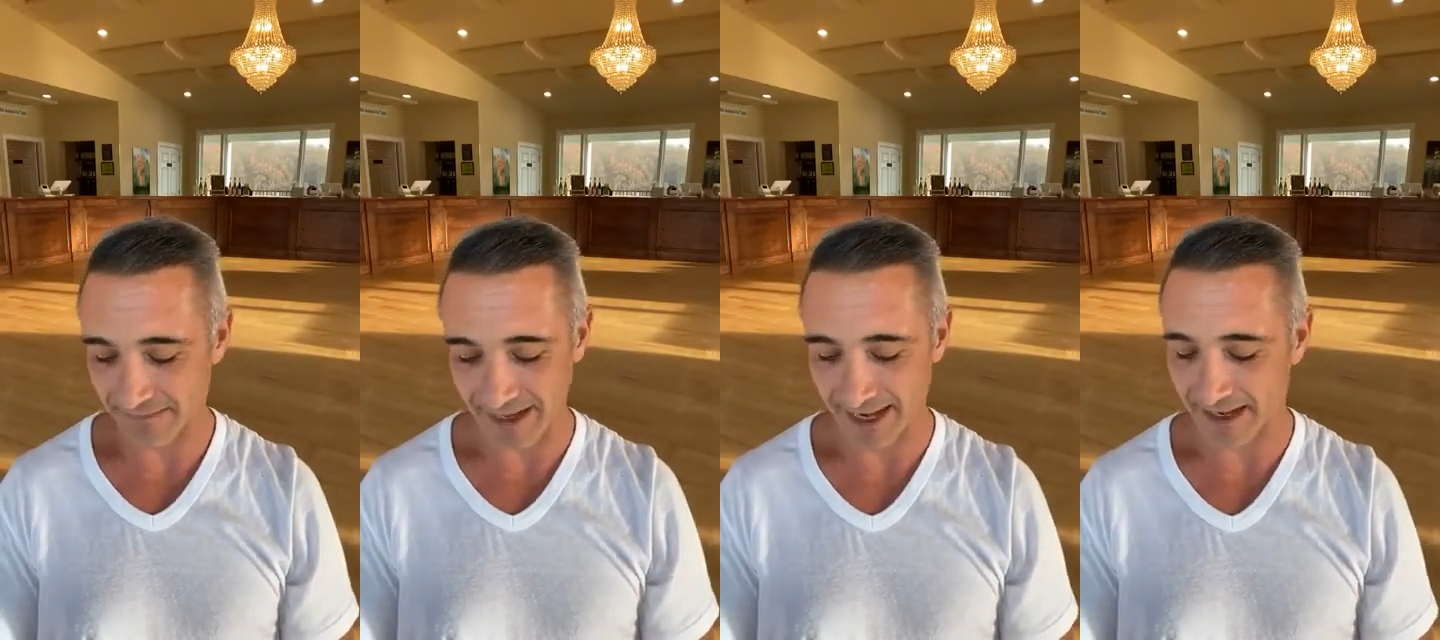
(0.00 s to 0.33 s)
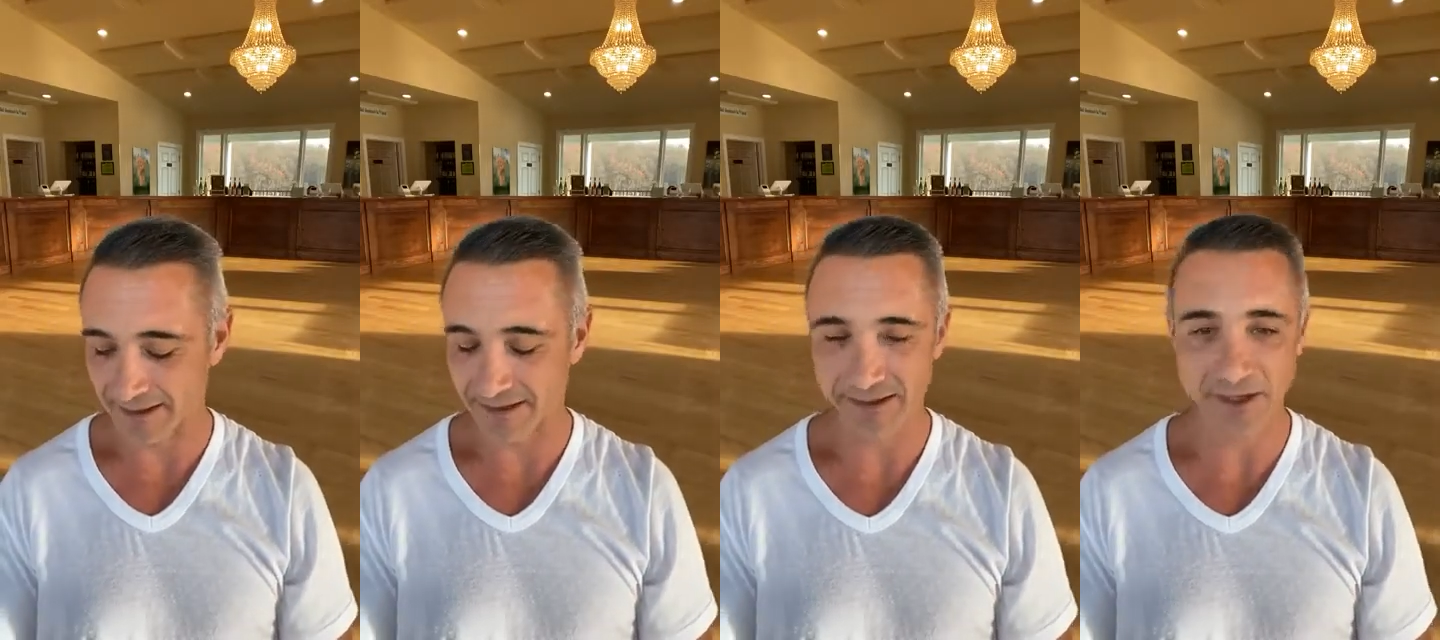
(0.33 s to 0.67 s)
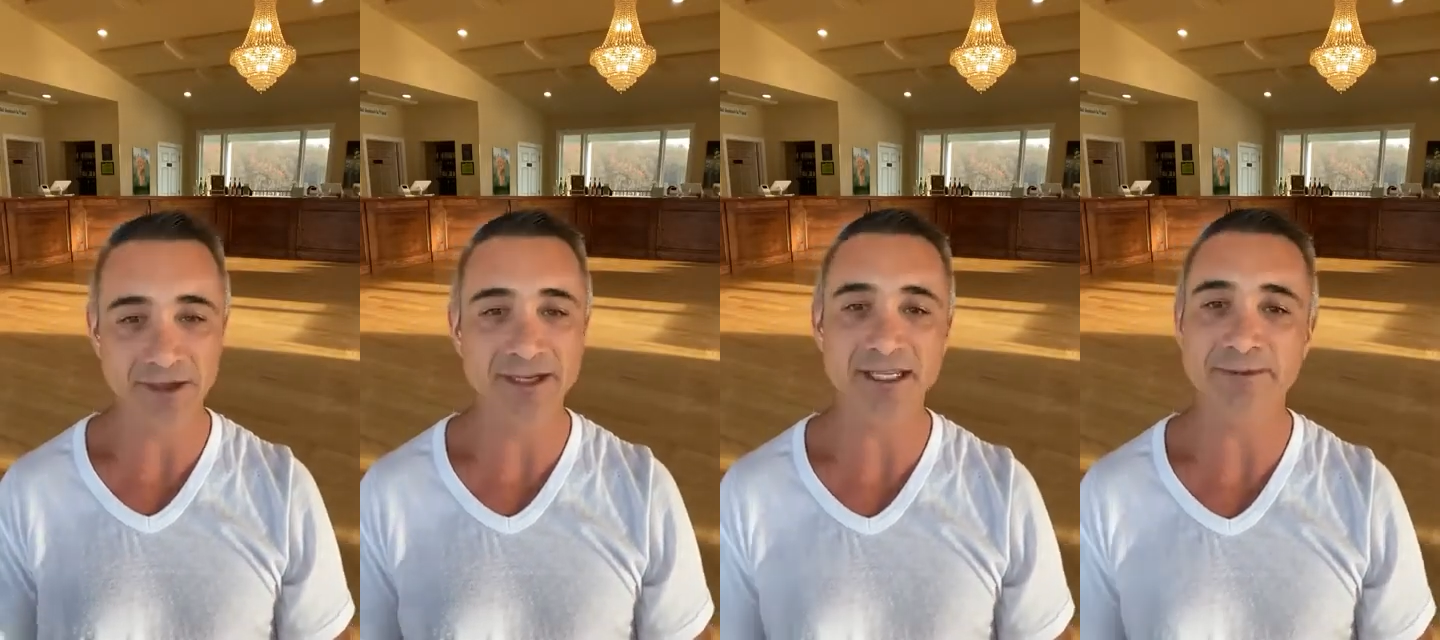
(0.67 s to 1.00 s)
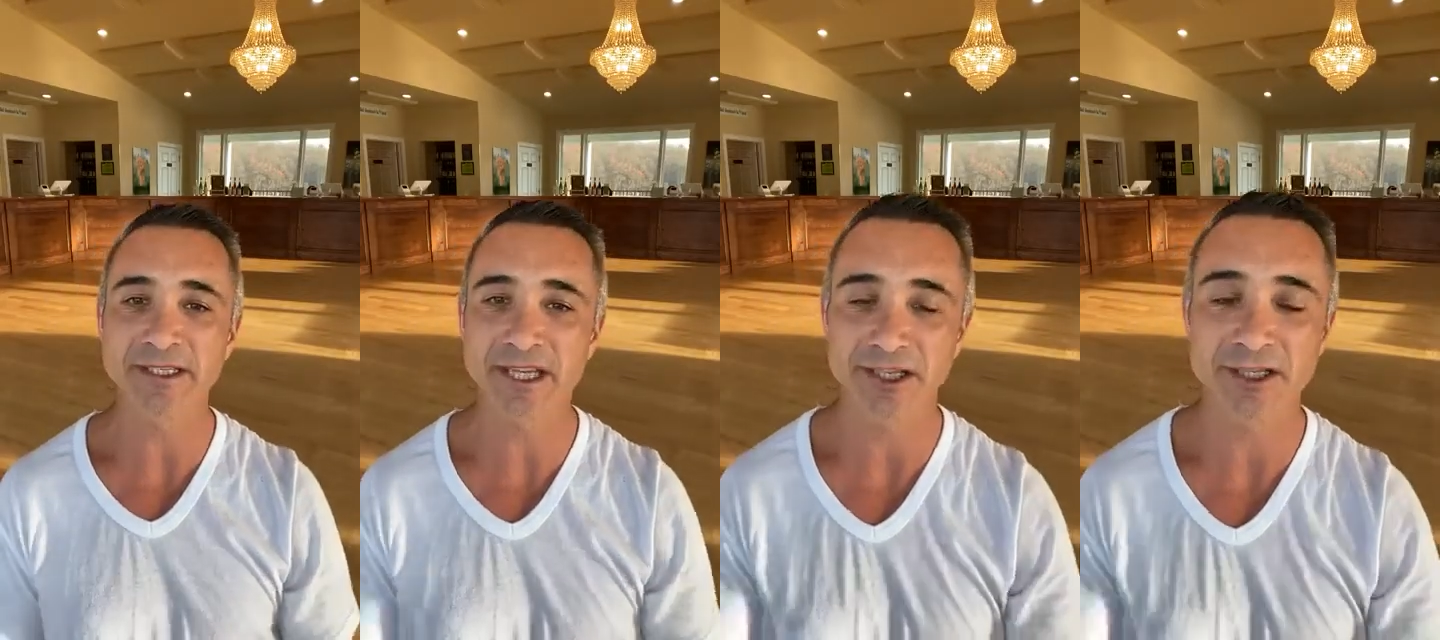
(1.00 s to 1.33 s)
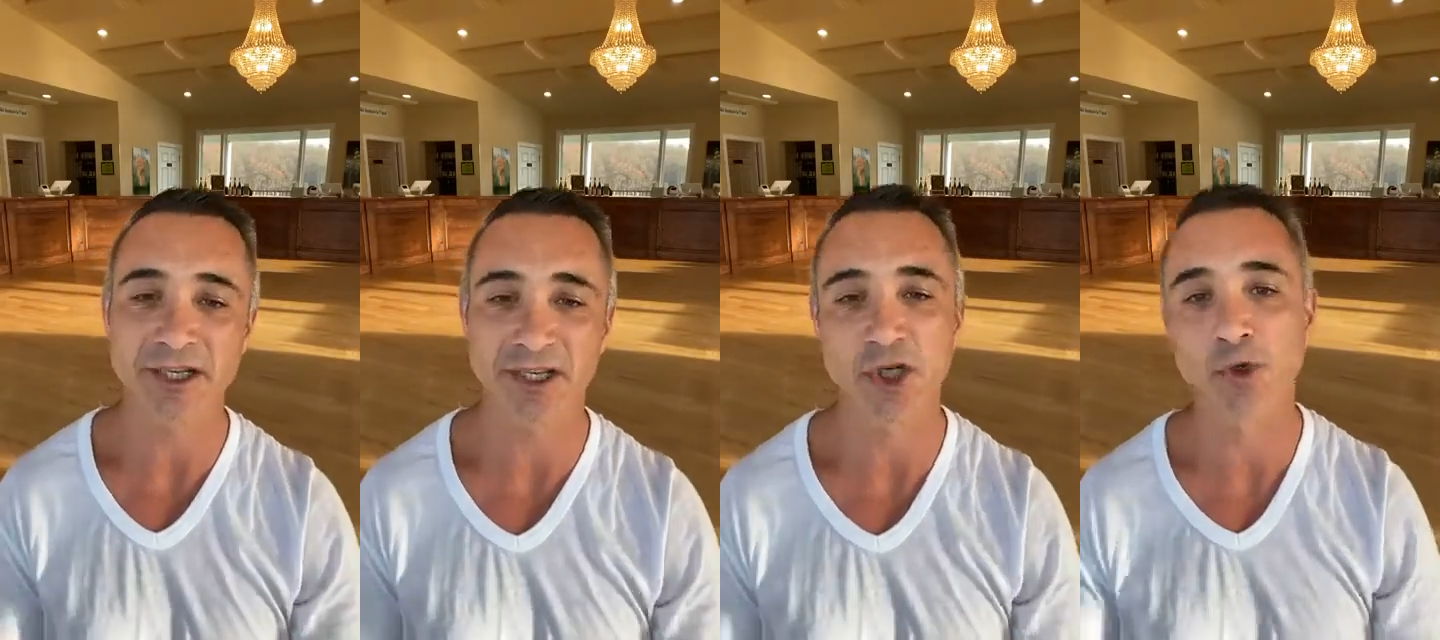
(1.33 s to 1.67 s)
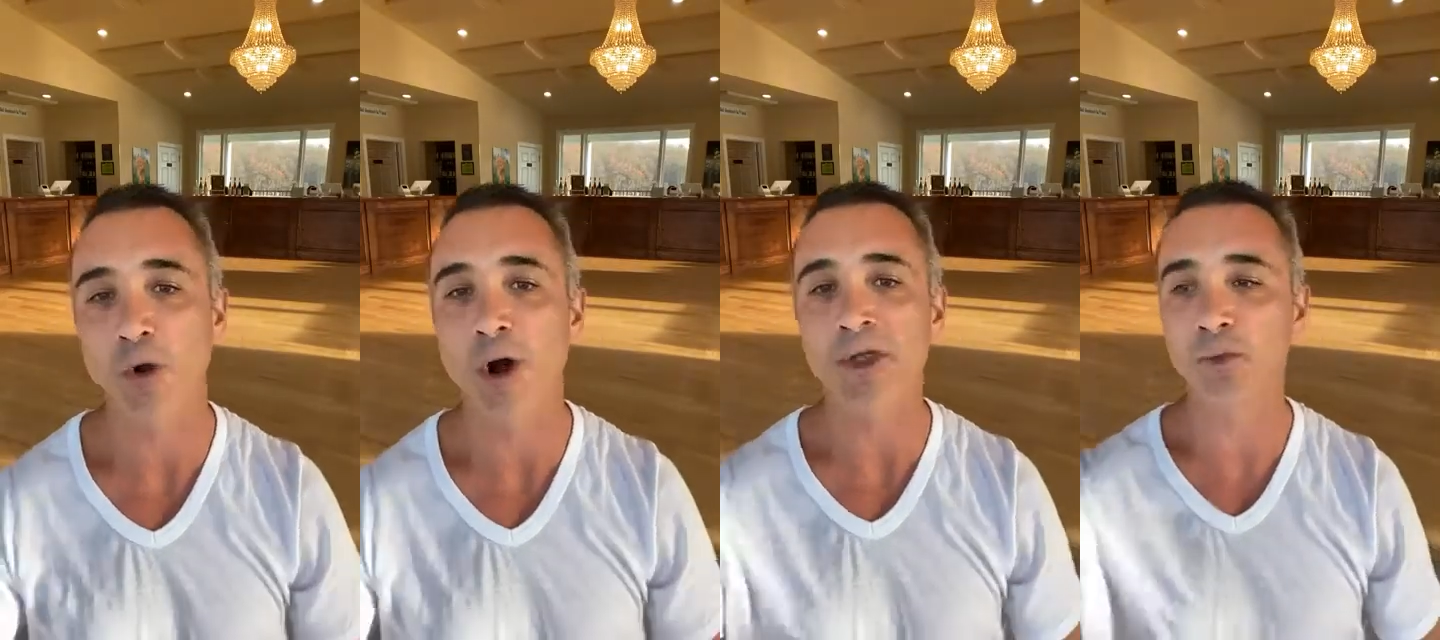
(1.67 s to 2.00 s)
Man, your disposition is going
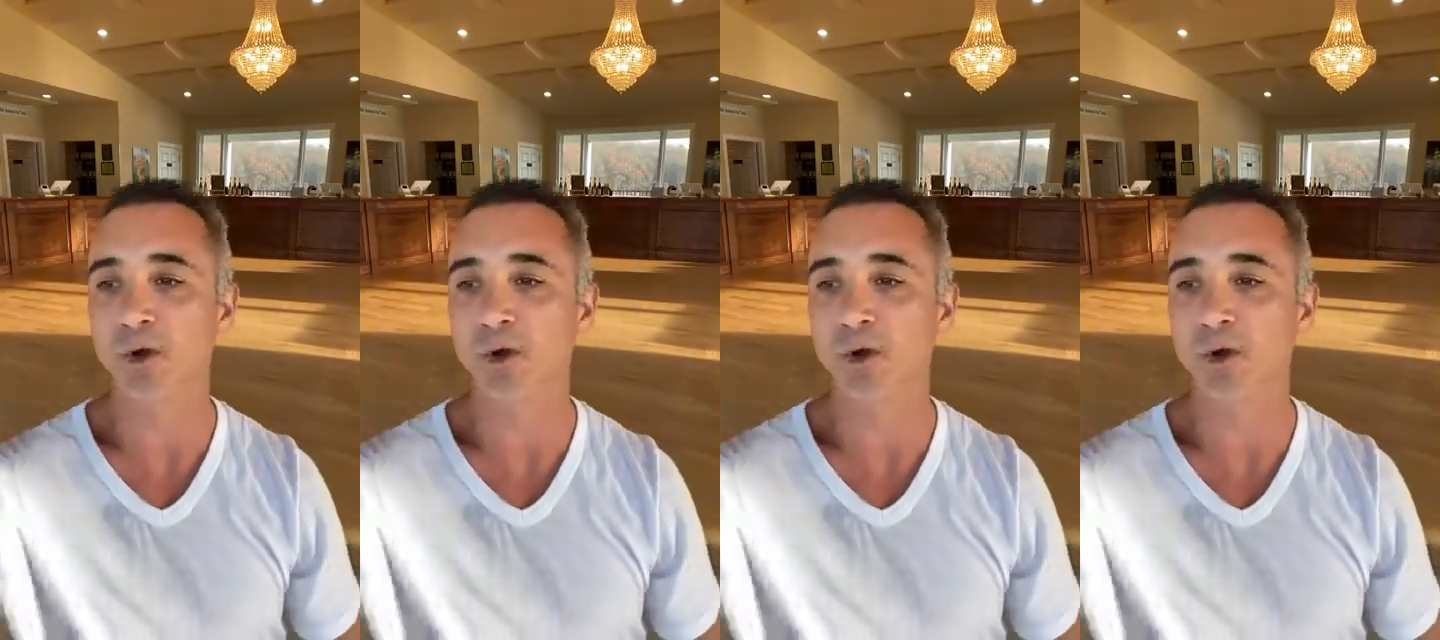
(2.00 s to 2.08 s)
to draw